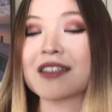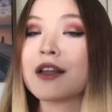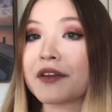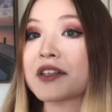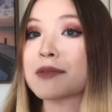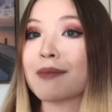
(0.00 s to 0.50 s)
The
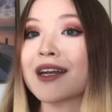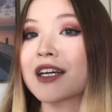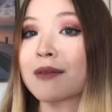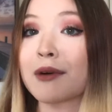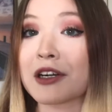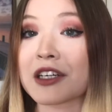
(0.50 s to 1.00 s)
semantic
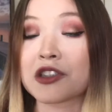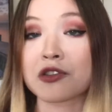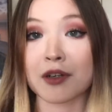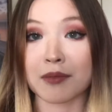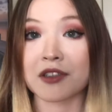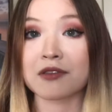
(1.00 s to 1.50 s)
component
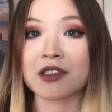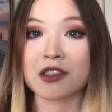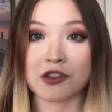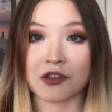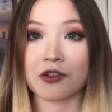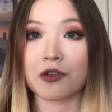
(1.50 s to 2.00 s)
contributes
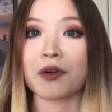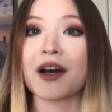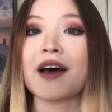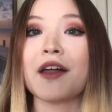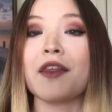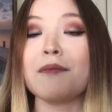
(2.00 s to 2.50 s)
to
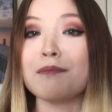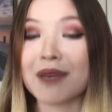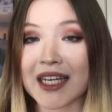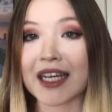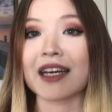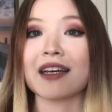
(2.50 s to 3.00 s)
the
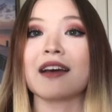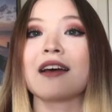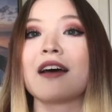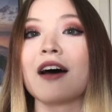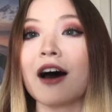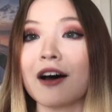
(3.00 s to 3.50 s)
meaning
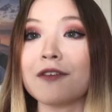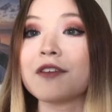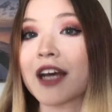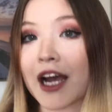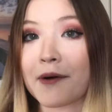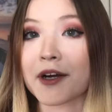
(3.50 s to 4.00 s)
of the
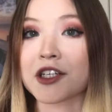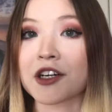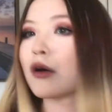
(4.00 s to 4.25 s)
character,